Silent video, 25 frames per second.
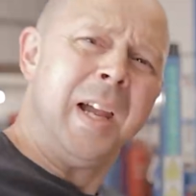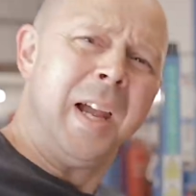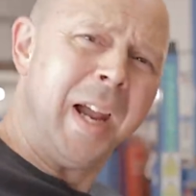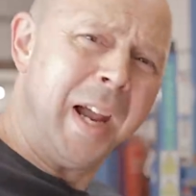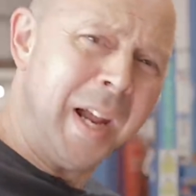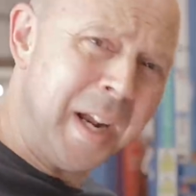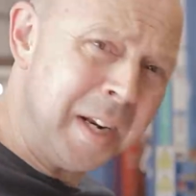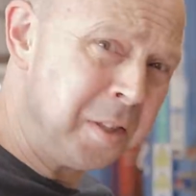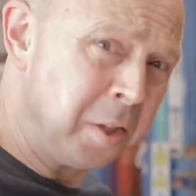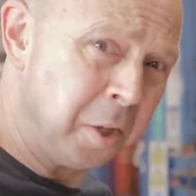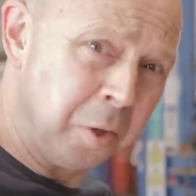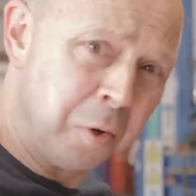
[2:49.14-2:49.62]

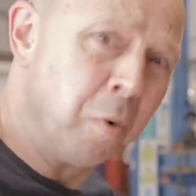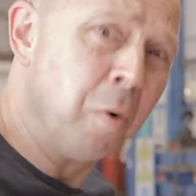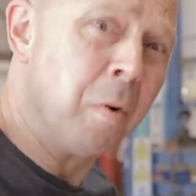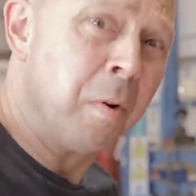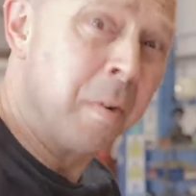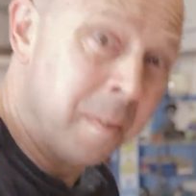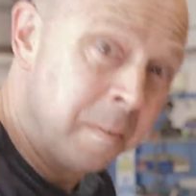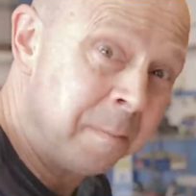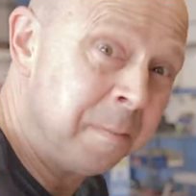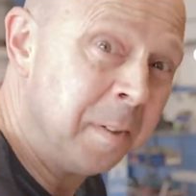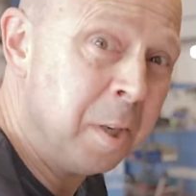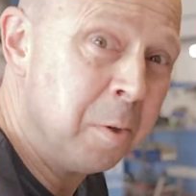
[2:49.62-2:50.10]
and an oil
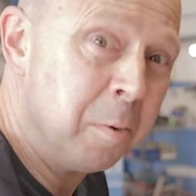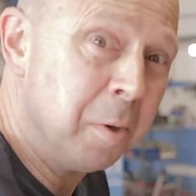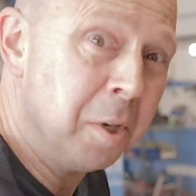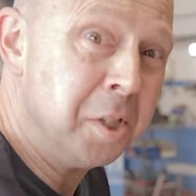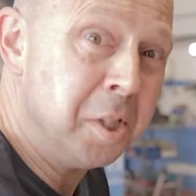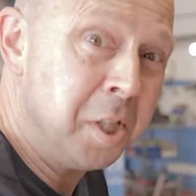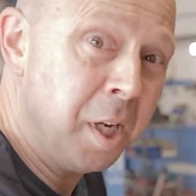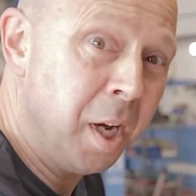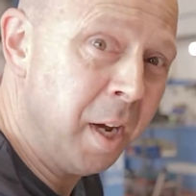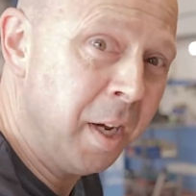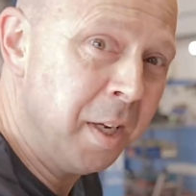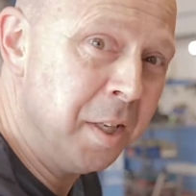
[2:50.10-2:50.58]
and filter
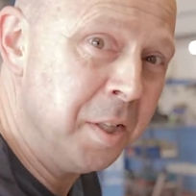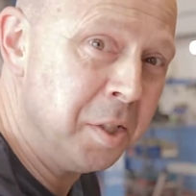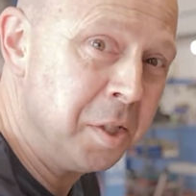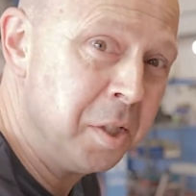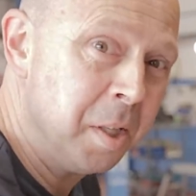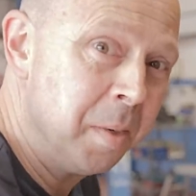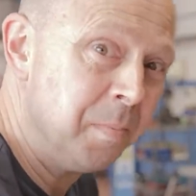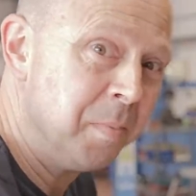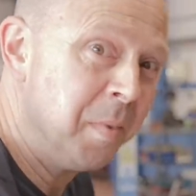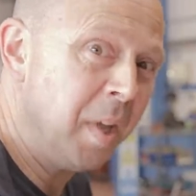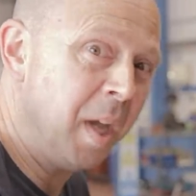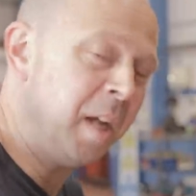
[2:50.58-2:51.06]
change.
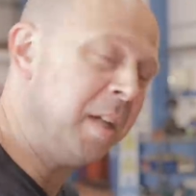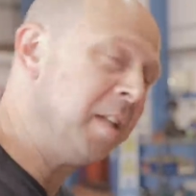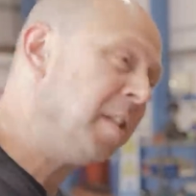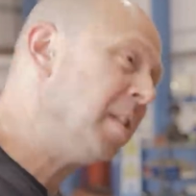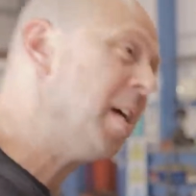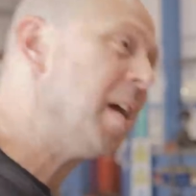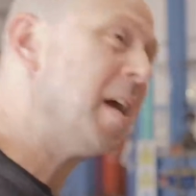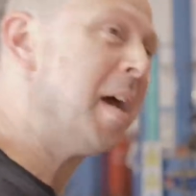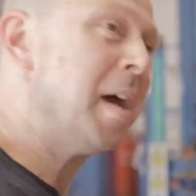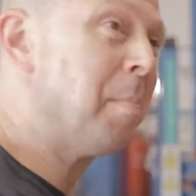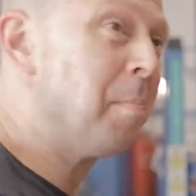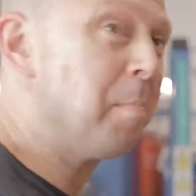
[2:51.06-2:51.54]
And
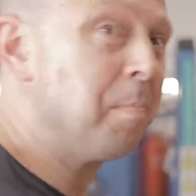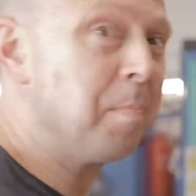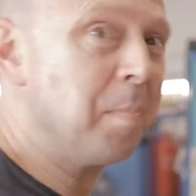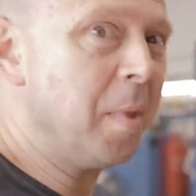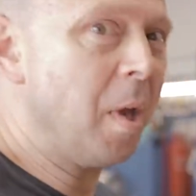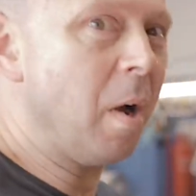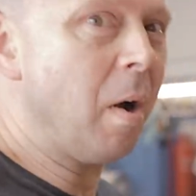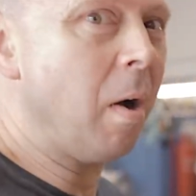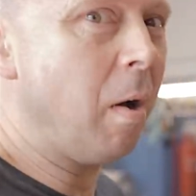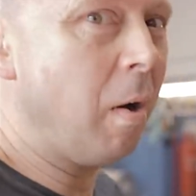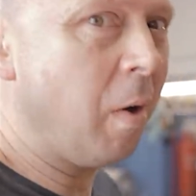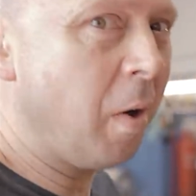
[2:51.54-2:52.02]
yet,
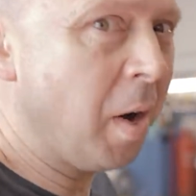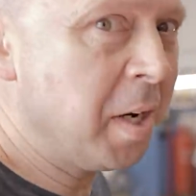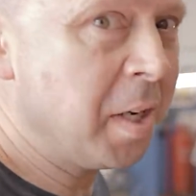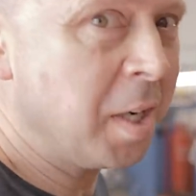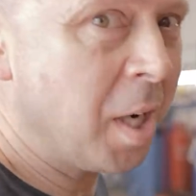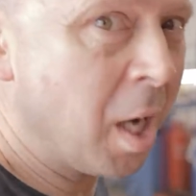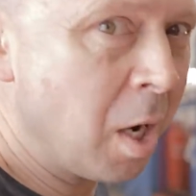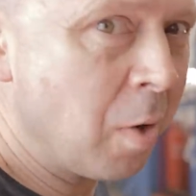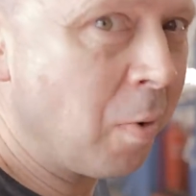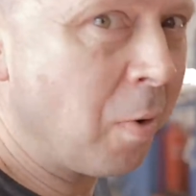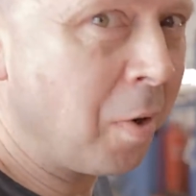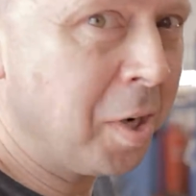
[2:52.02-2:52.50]
I
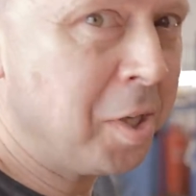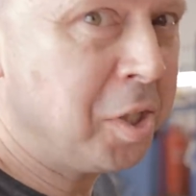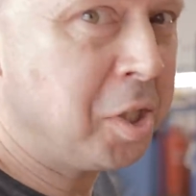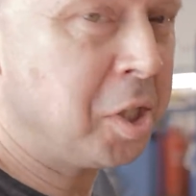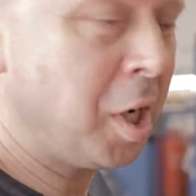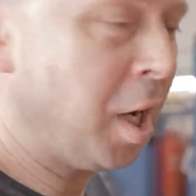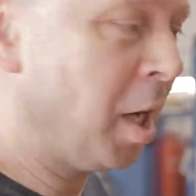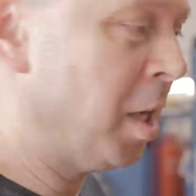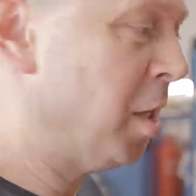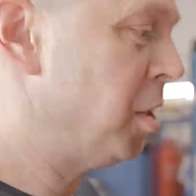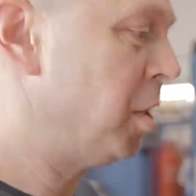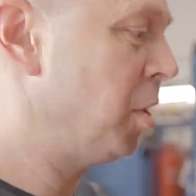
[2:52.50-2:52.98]
know I
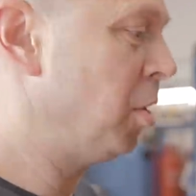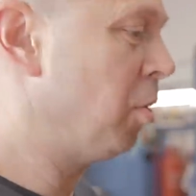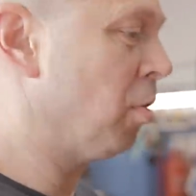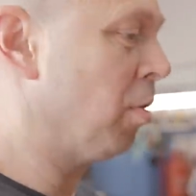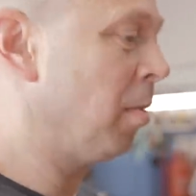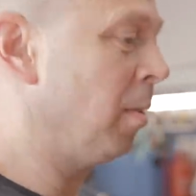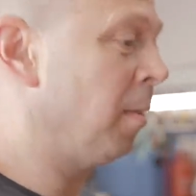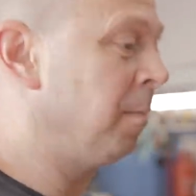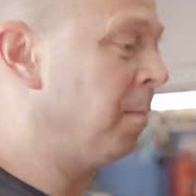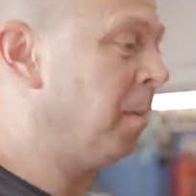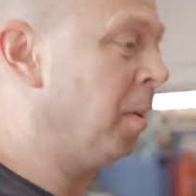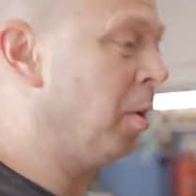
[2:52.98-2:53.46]
change the oil
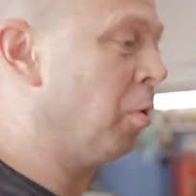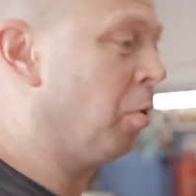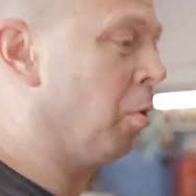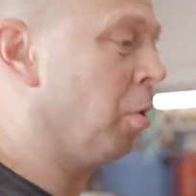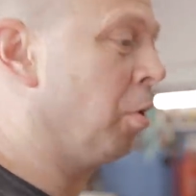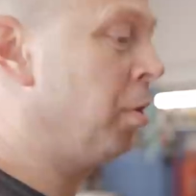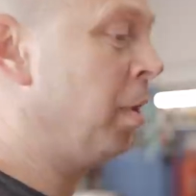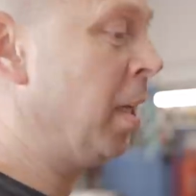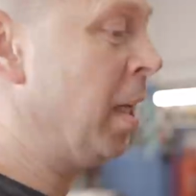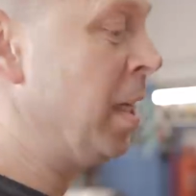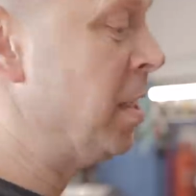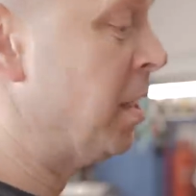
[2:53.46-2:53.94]
and filter
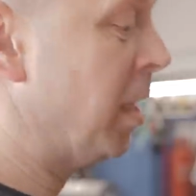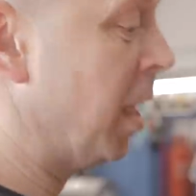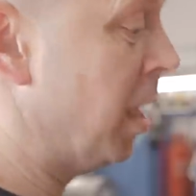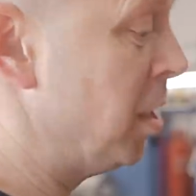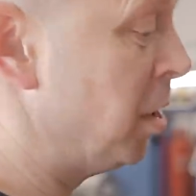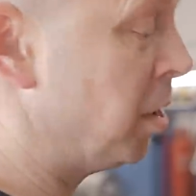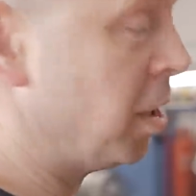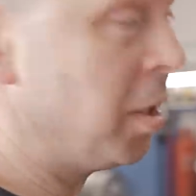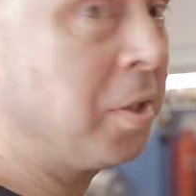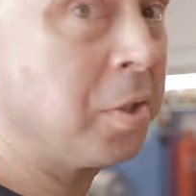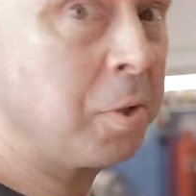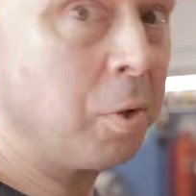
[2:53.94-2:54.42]
on these
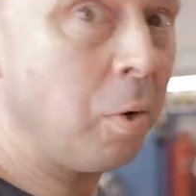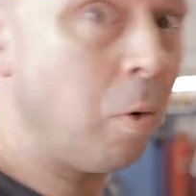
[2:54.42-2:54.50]
engines